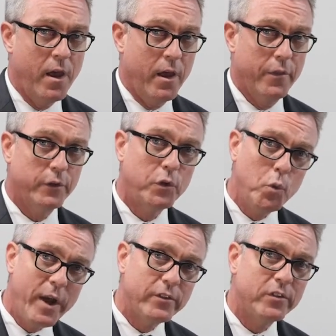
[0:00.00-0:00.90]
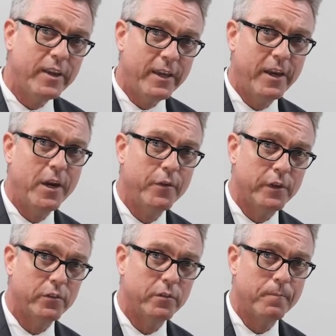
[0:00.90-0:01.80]
And there are two ways to take care of
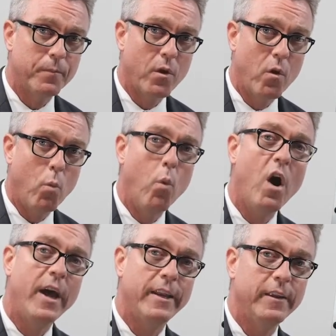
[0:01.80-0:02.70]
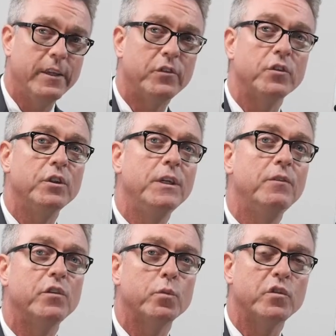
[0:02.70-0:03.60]
this. One is to leave
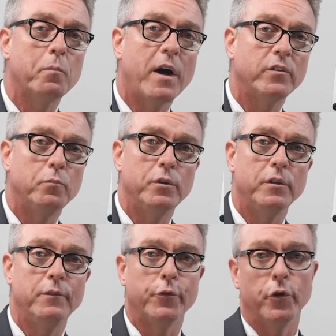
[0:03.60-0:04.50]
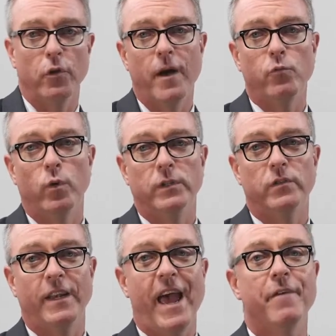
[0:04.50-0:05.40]
this responsibility for your loved
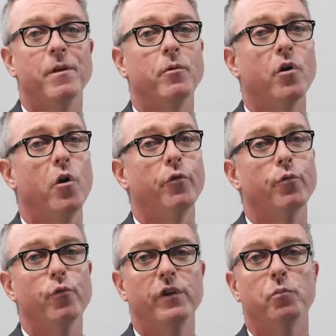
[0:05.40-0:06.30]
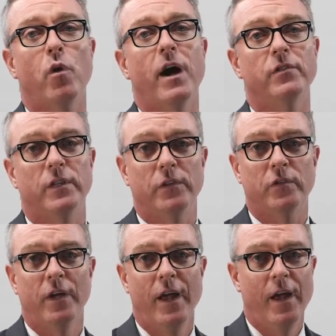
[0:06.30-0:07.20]
ones and have them go through this
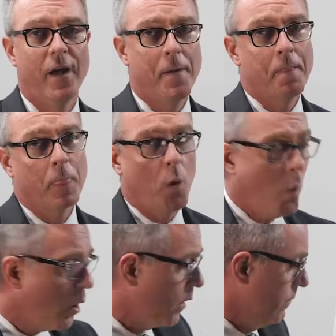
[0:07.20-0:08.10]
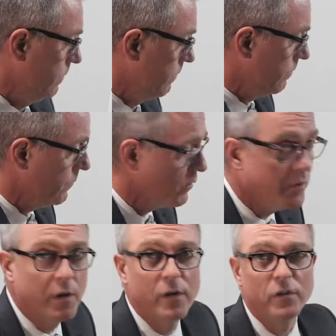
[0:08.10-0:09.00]
process. Or
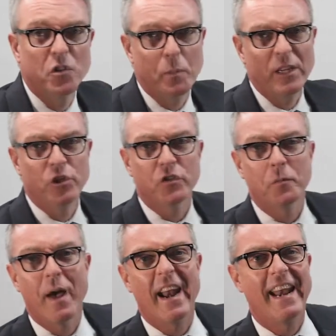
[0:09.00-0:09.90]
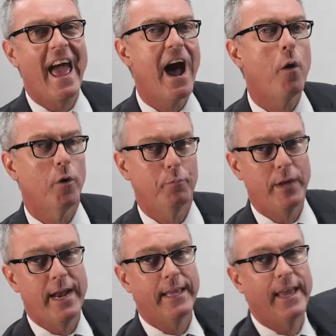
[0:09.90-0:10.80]
spend just about an hour
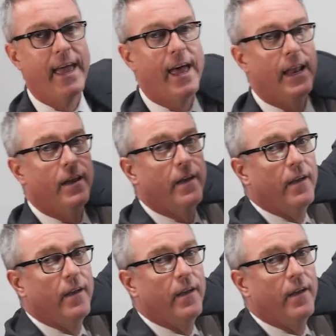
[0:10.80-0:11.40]
planning ahead.